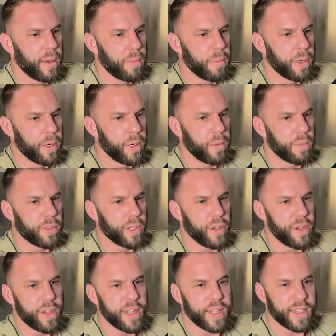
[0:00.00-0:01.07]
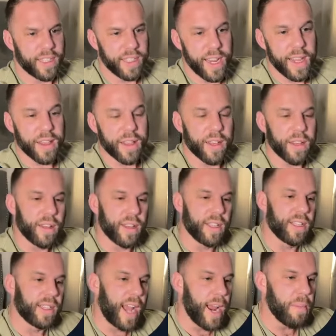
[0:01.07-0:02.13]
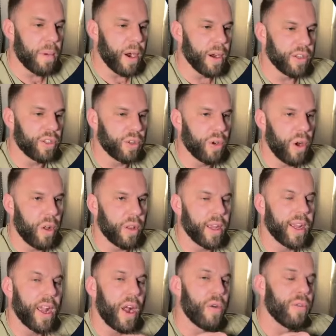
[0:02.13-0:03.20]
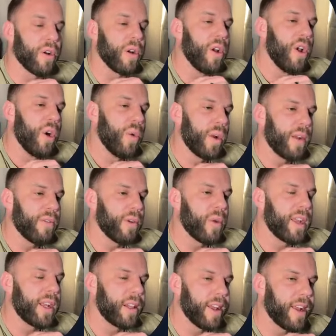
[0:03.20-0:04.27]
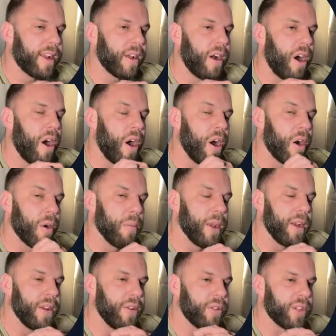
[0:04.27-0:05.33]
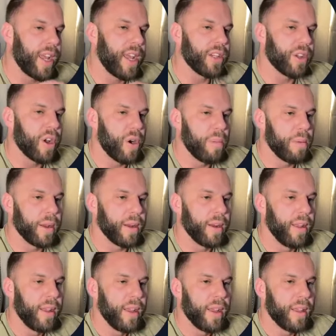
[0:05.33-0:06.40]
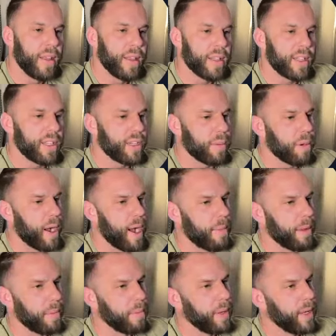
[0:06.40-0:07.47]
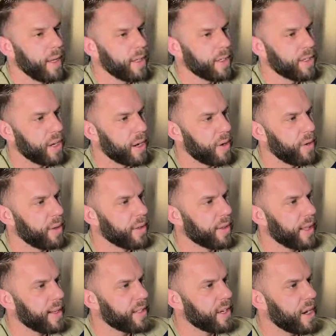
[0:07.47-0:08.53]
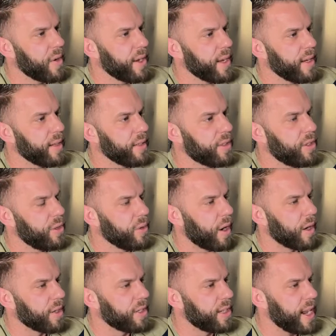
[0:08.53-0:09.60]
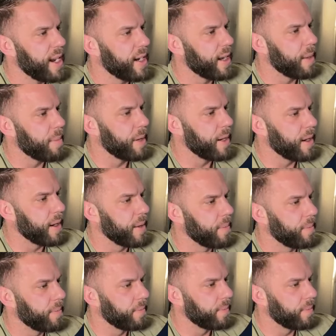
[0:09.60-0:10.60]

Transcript: Boom. So you can see that the sidebar is scrolling. However, whenever we click, our menu stays open. This is a problem. So let's go into our state up here.